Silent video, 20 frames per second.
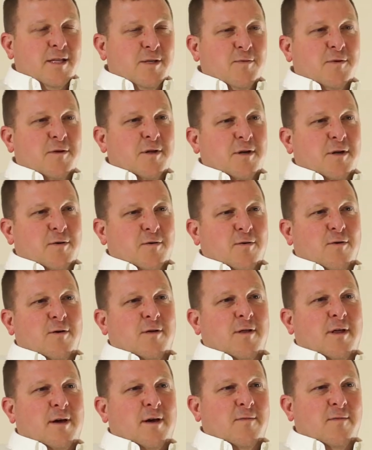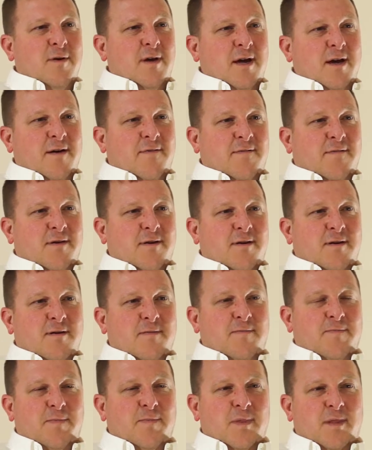really cool that we have
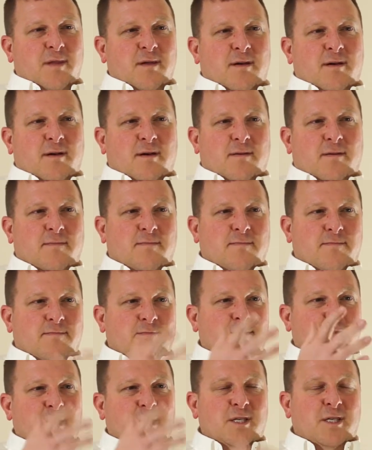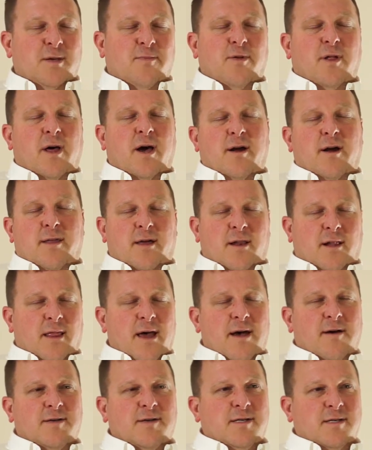a supplier that
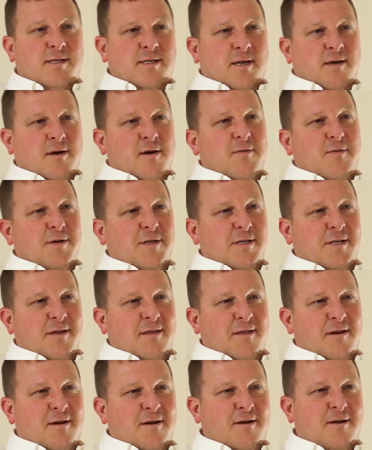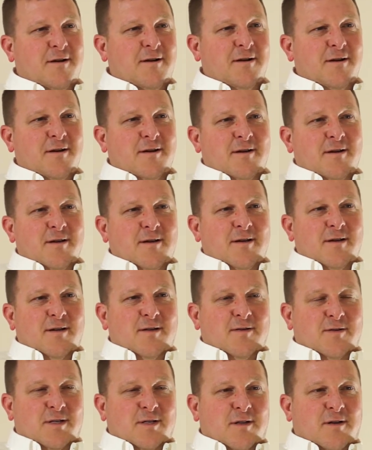allows us to go into their
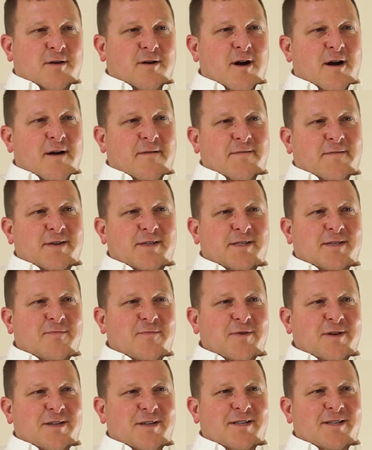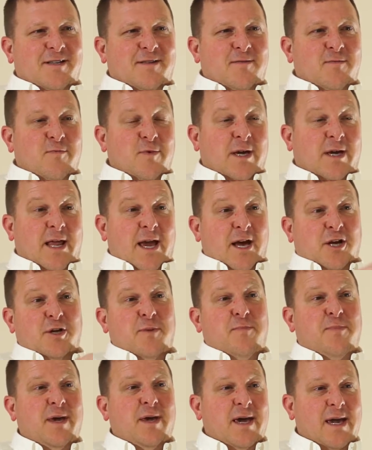to their office, and we could
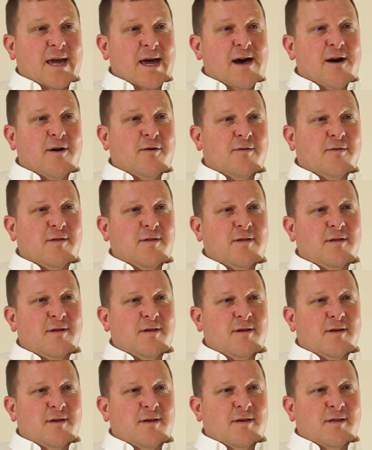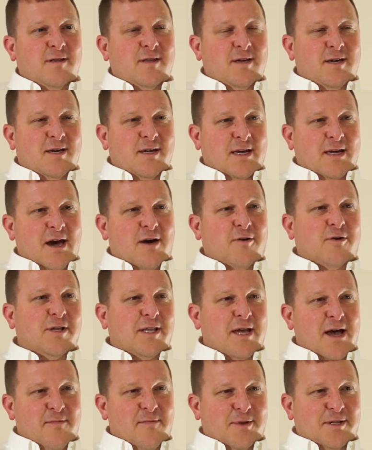actually pick out the
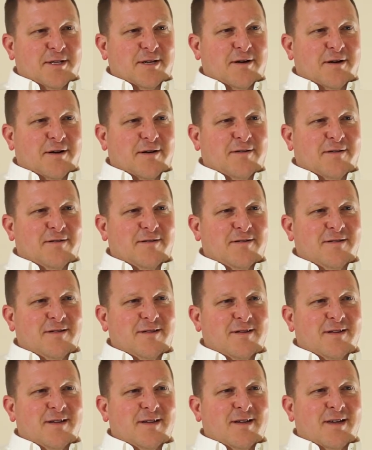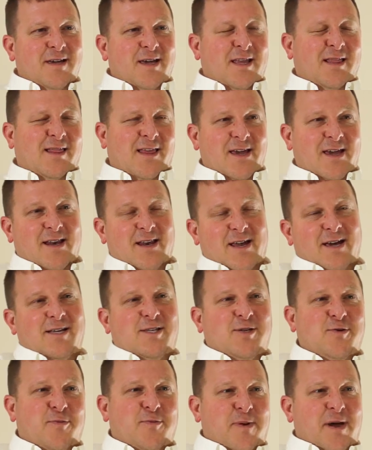countertop material and lay it
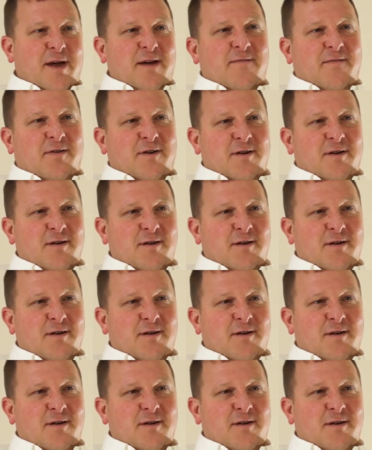next to a paver.